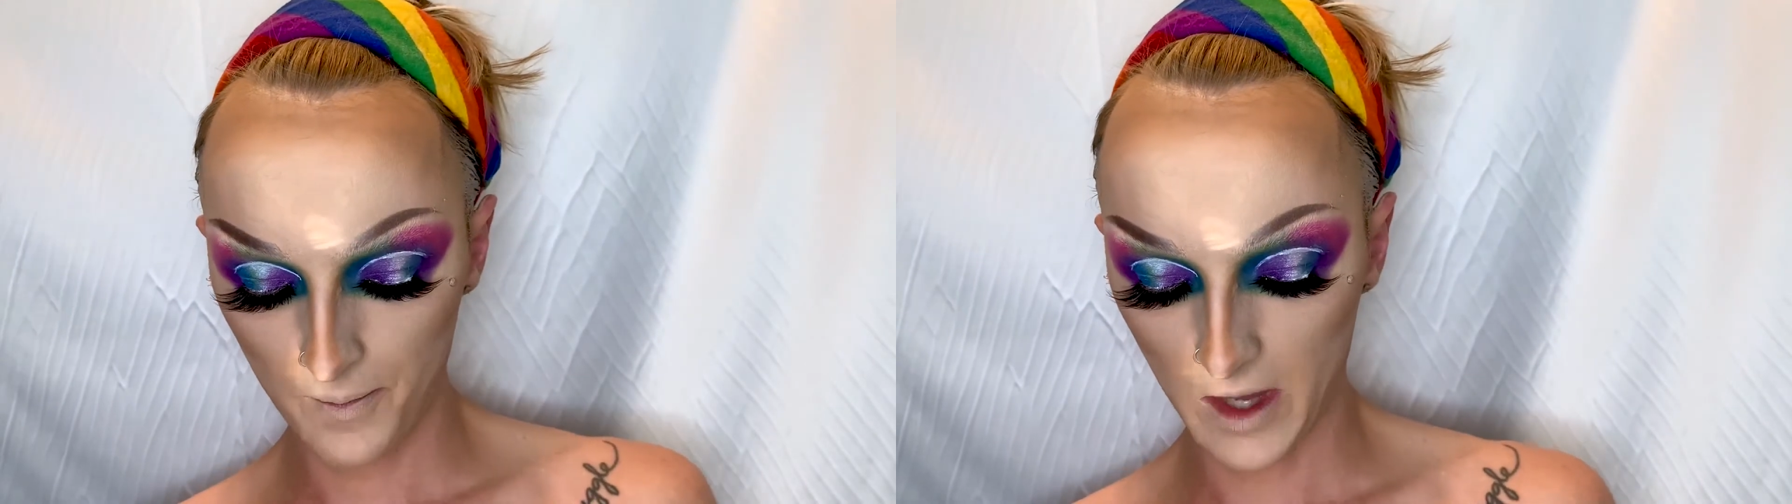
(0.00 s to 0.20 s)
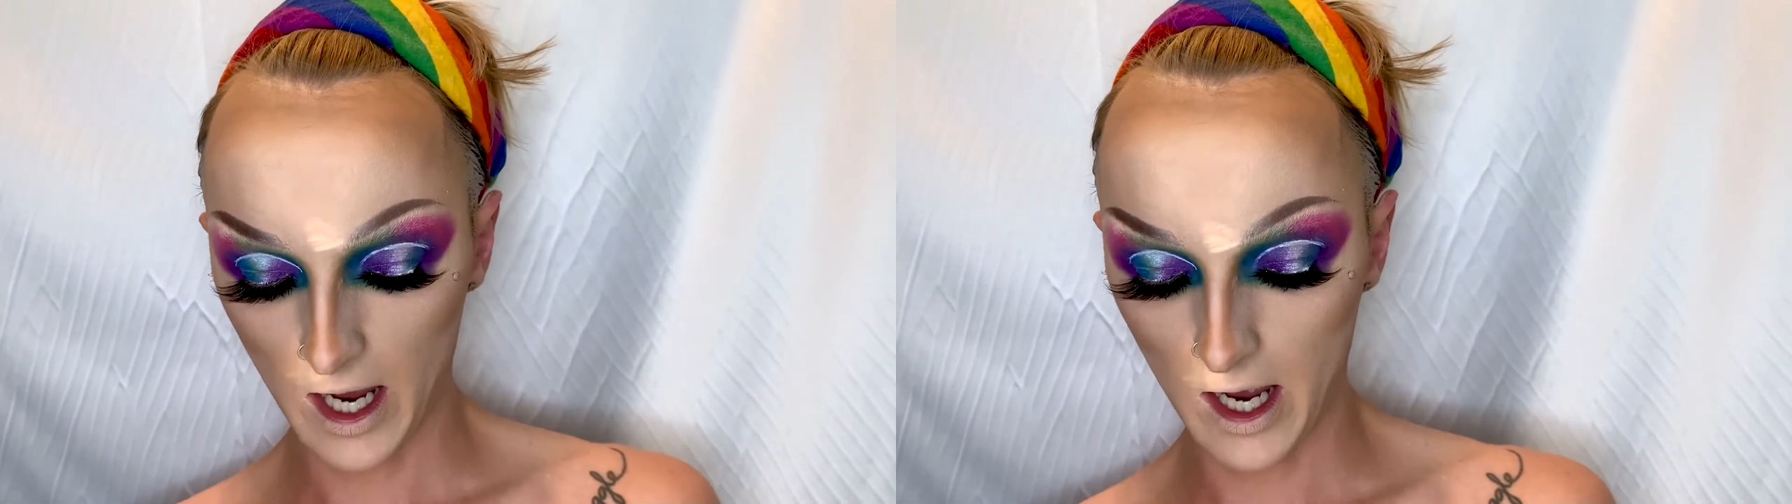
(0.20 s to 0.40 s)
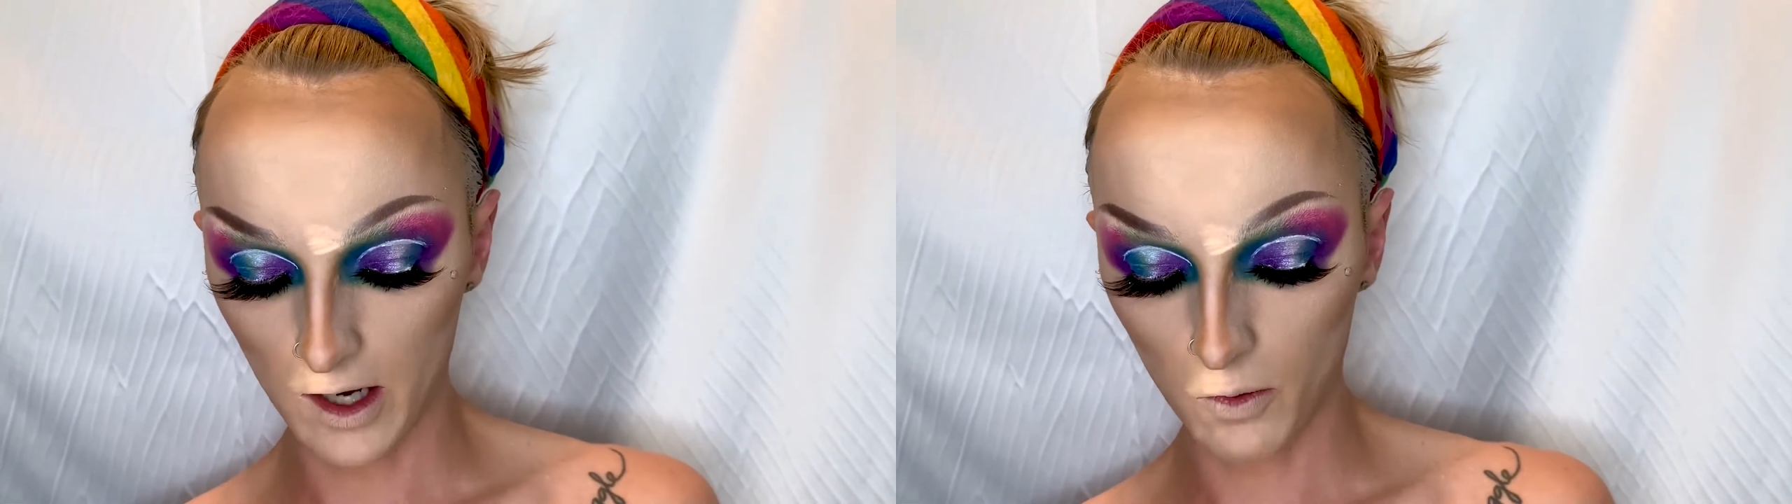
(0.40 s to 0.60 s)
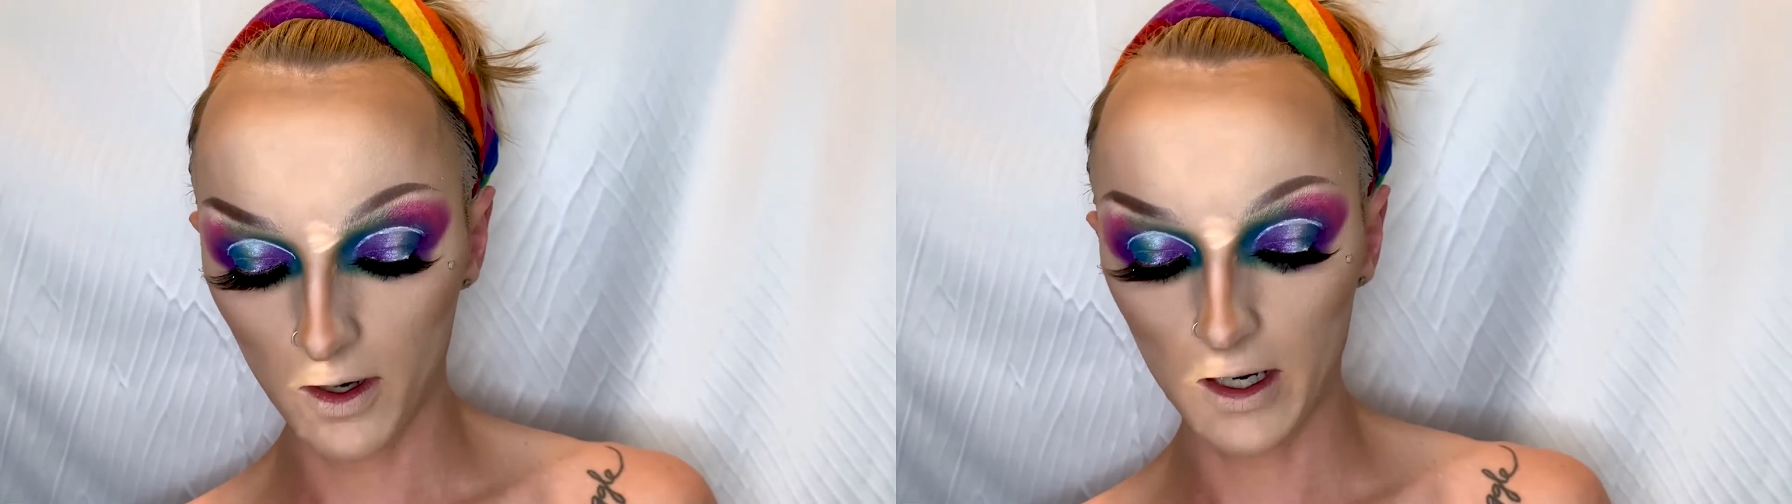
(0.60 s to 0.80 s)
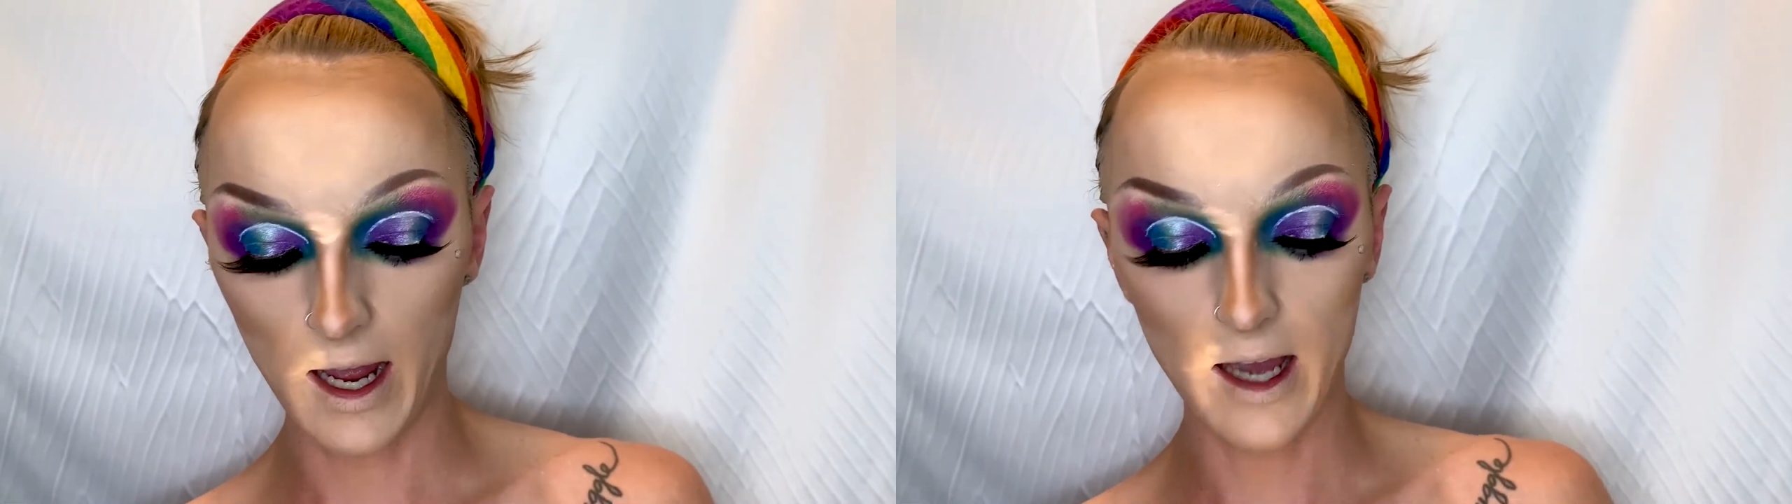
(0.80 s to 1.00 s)
And we're
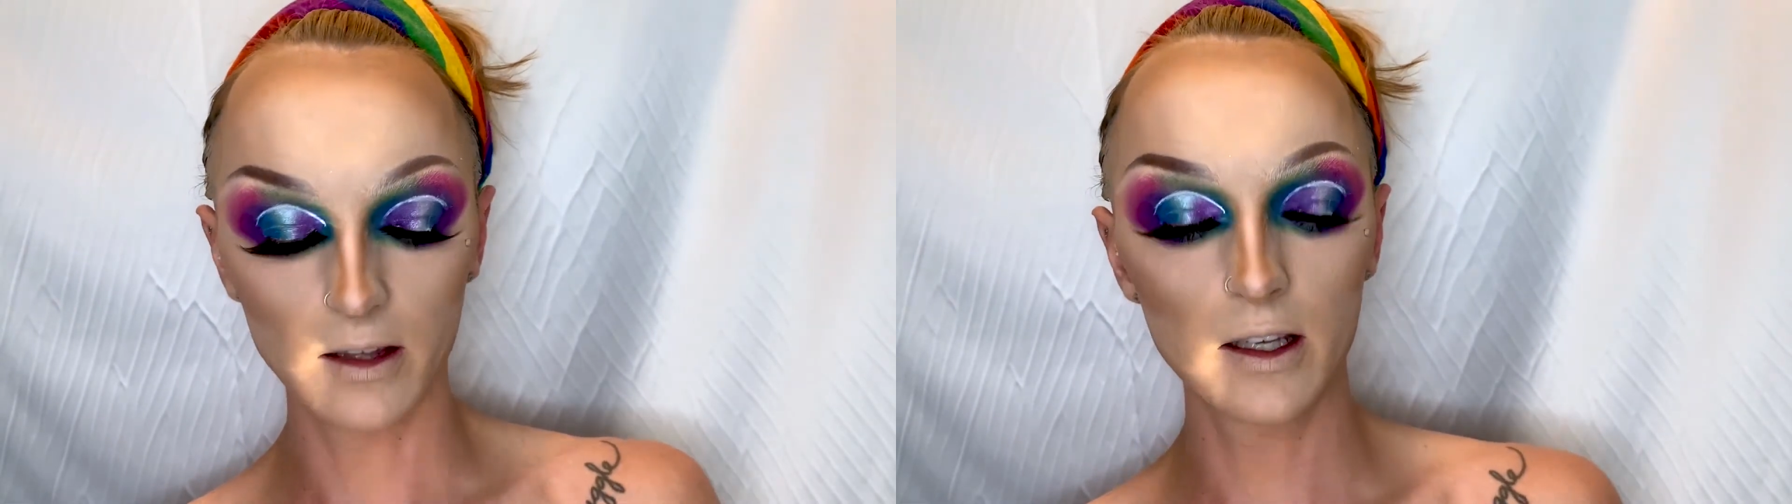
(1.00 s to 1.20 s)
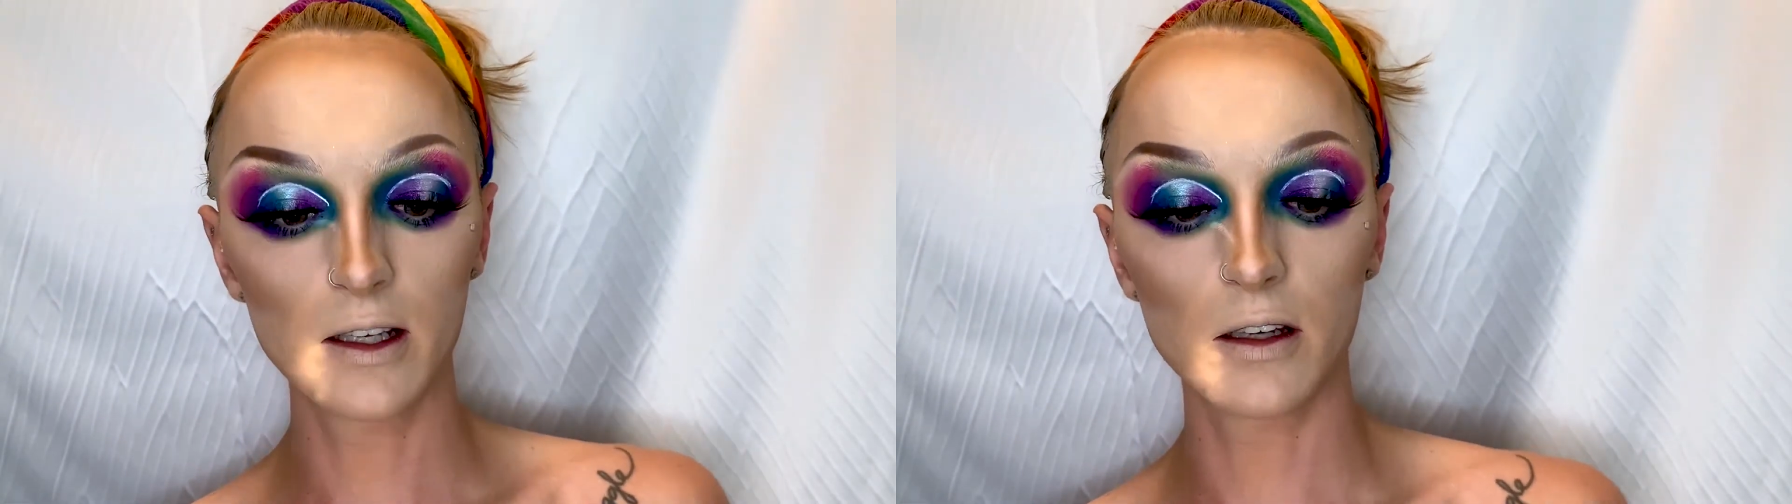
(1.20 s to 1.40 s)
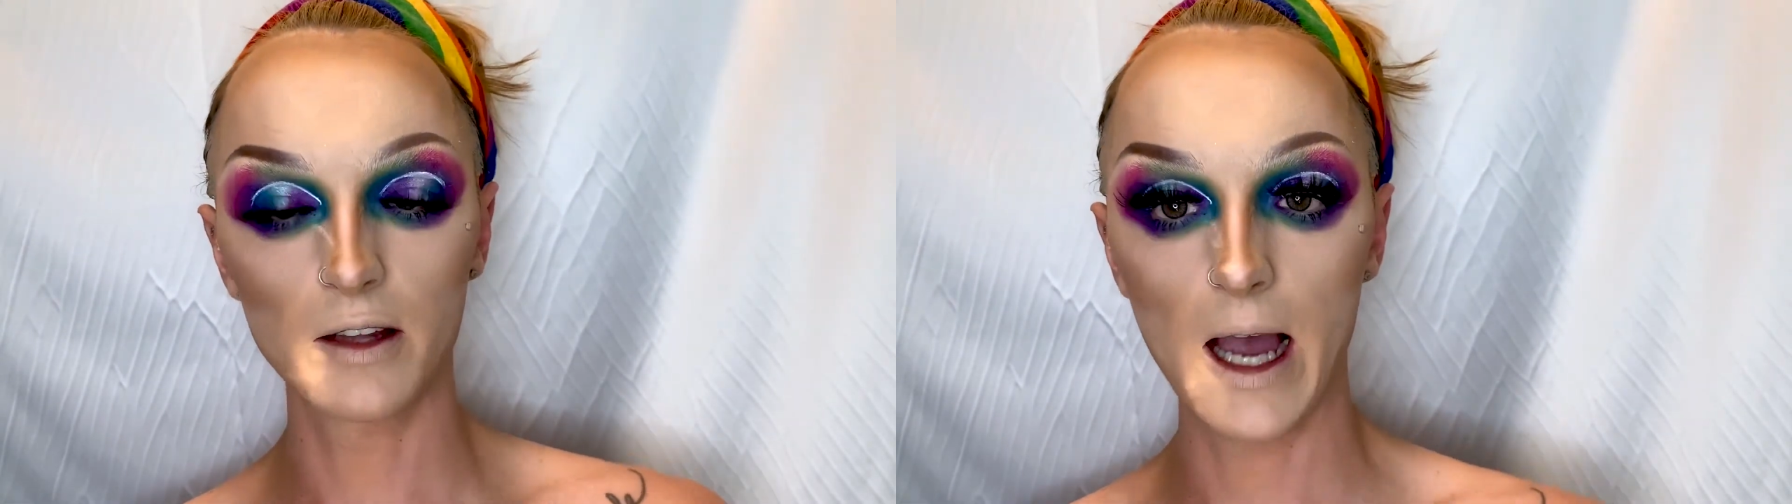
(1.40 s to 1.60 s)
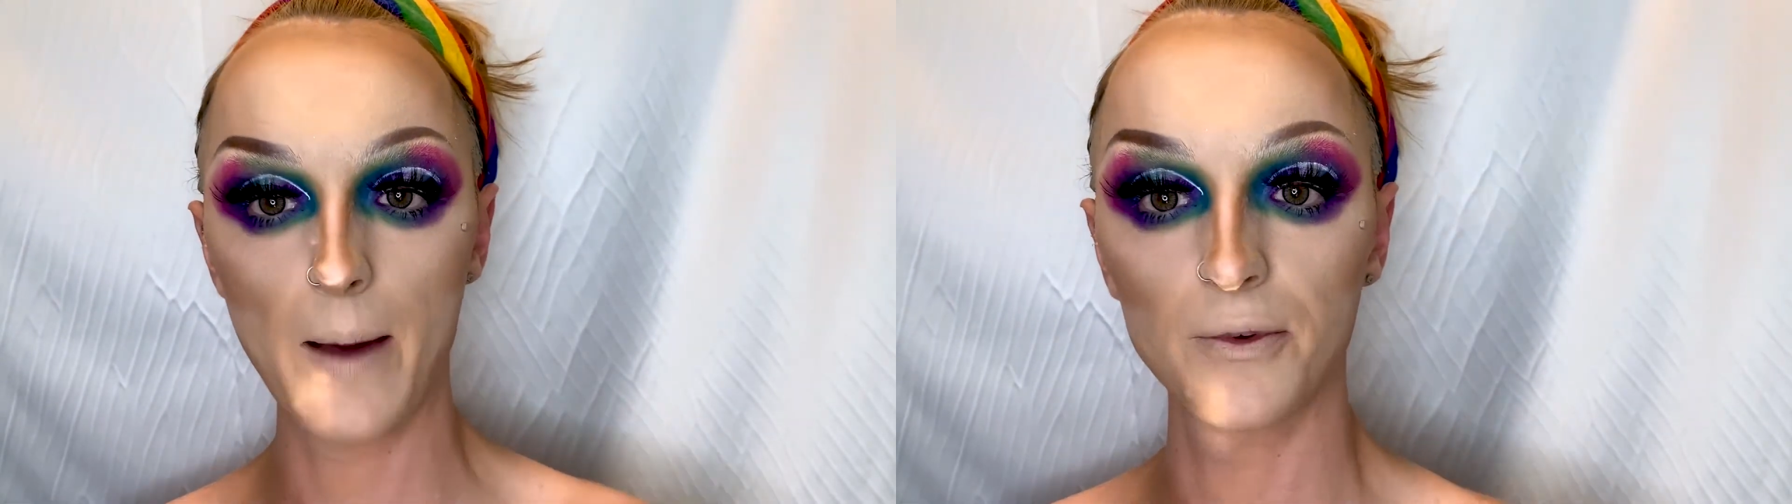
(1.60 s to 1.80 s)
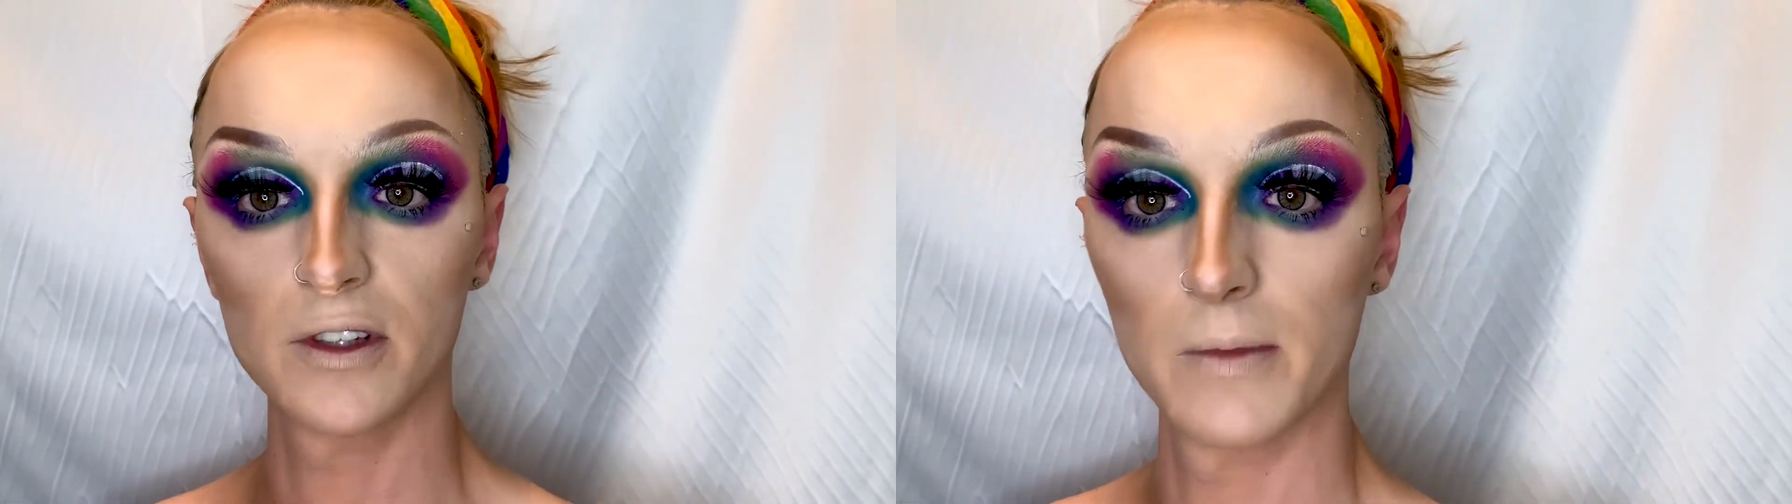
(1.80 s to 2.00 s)
going to add this on the apples of my